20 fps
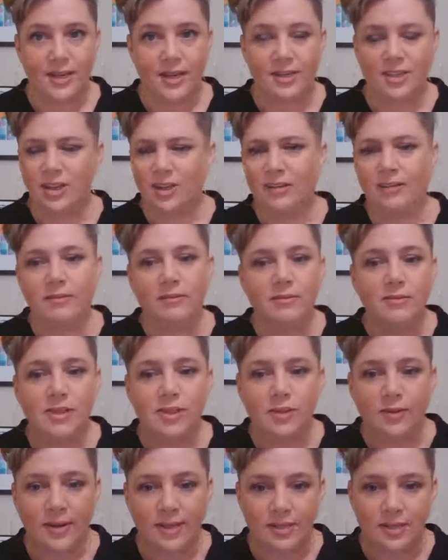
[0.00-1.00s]
Now, don't
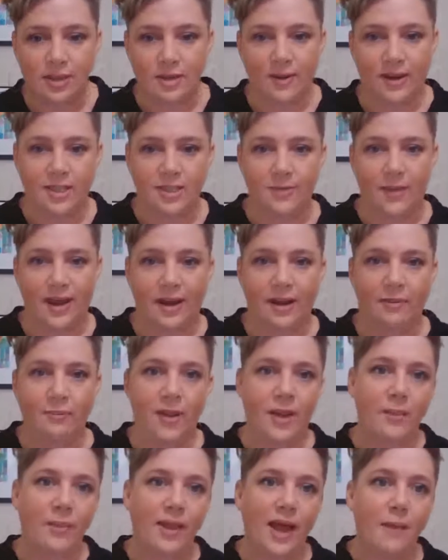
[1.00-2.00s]
stress too much about it. If
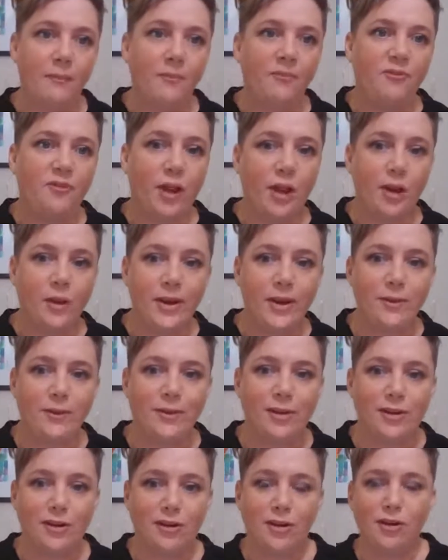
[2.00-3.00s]
people aren't following you
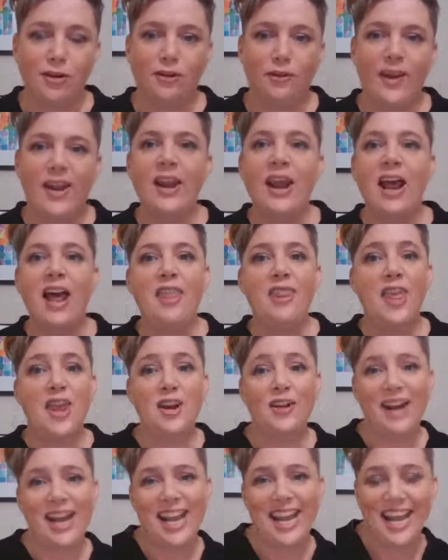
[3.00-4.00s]
in the newsfeed, they're
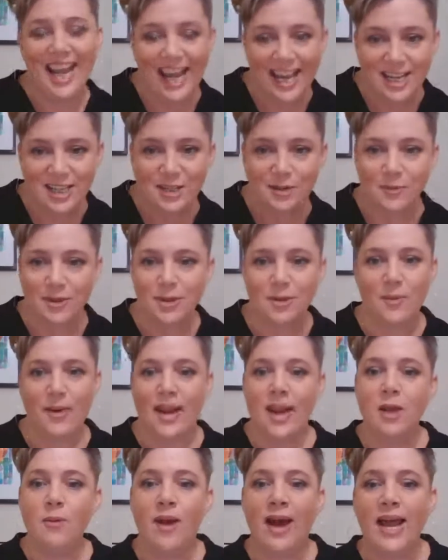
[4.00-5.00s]
not engaging with you
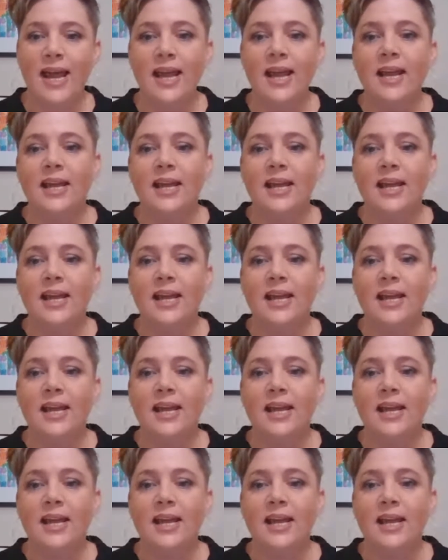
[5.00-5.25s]
anyway.